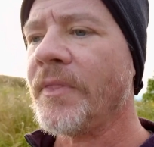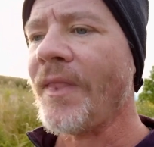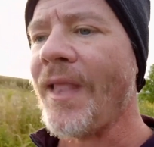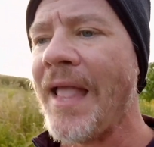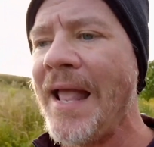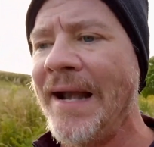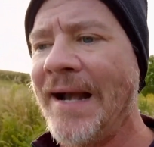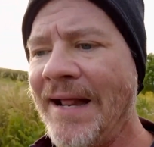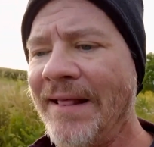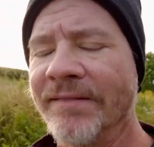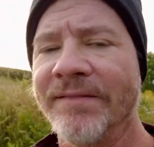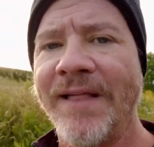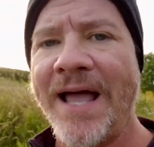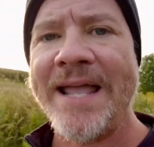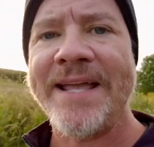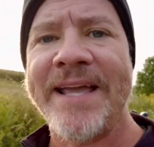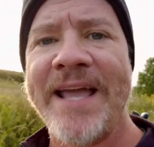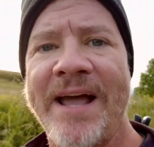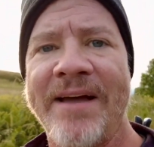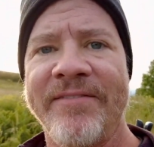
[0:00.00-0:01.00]
And I
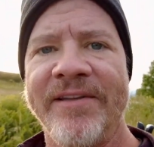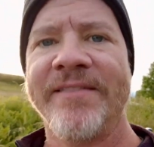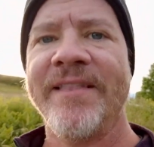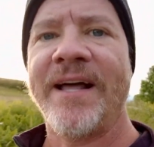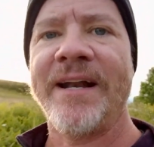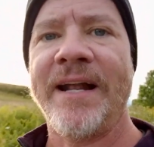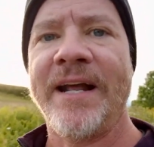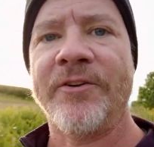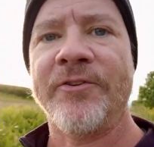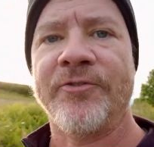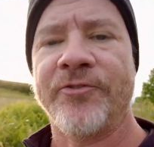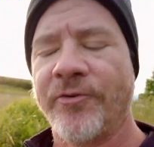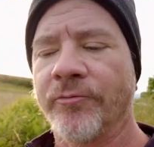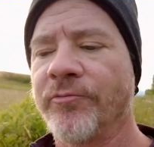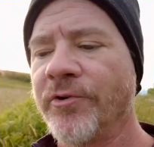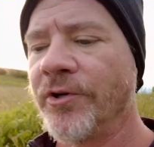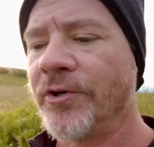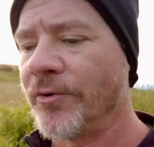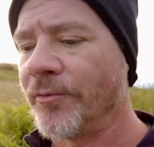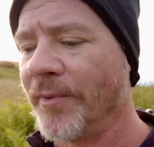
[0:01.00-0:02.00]
like having that extra
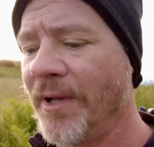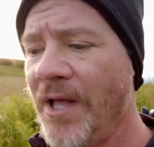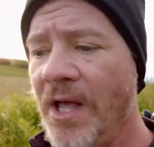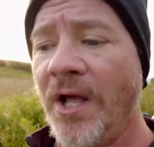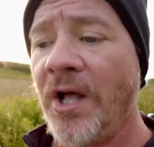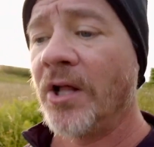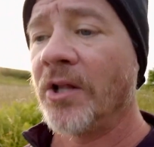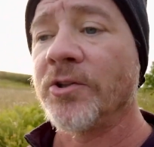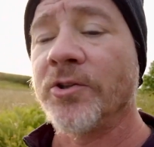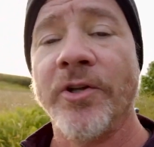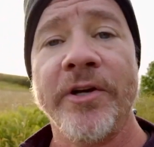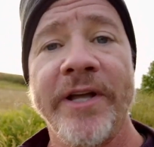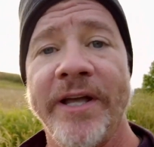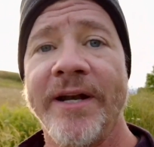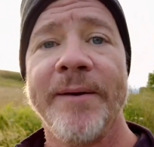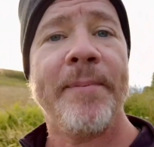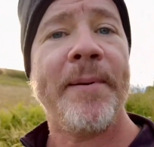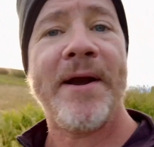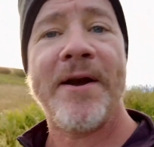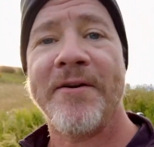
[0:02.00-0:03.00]
room. Look at
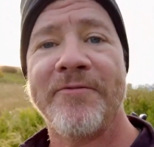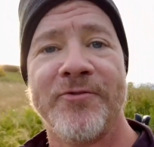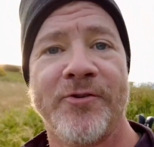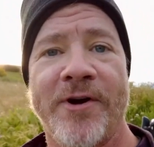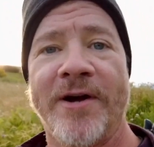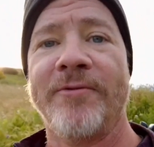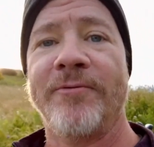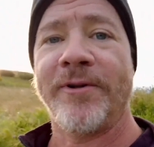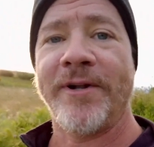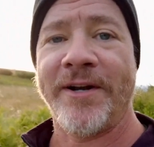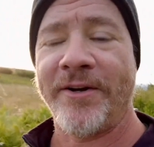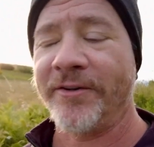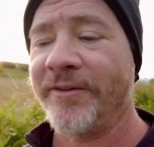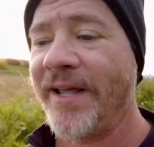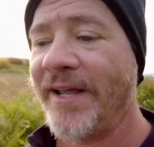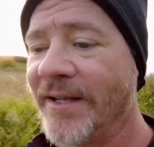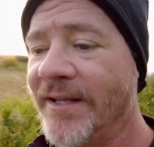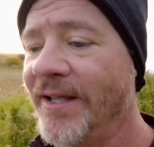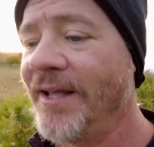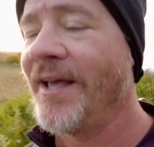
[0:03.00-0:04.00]
a pair of trail runners.
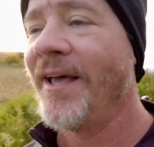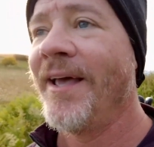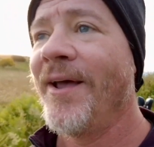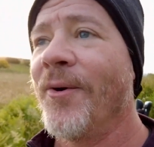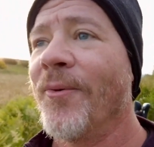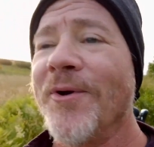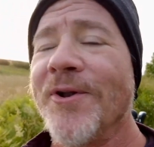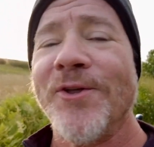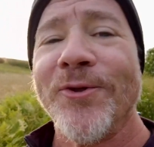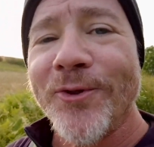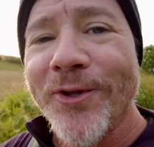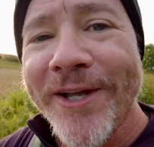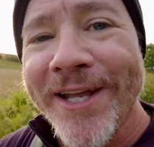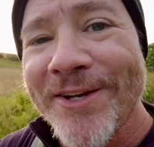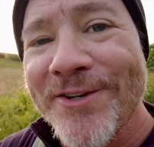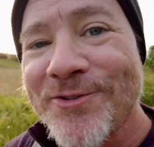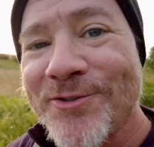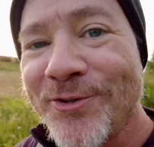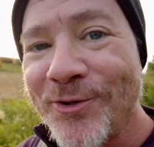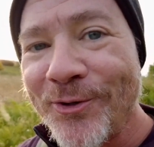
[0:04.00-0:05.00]
Like when you look at
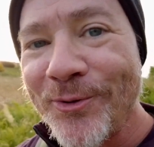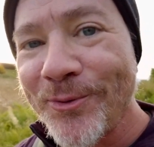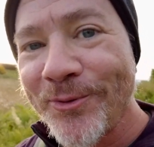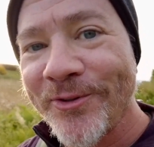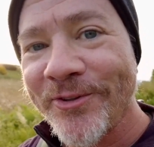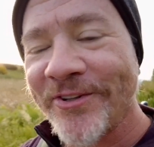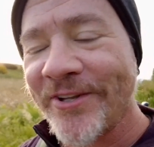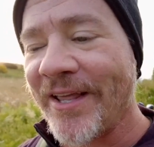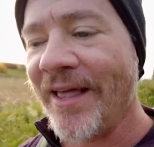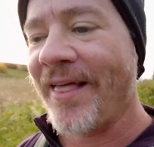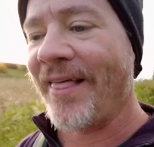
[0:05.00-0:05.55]
shoes,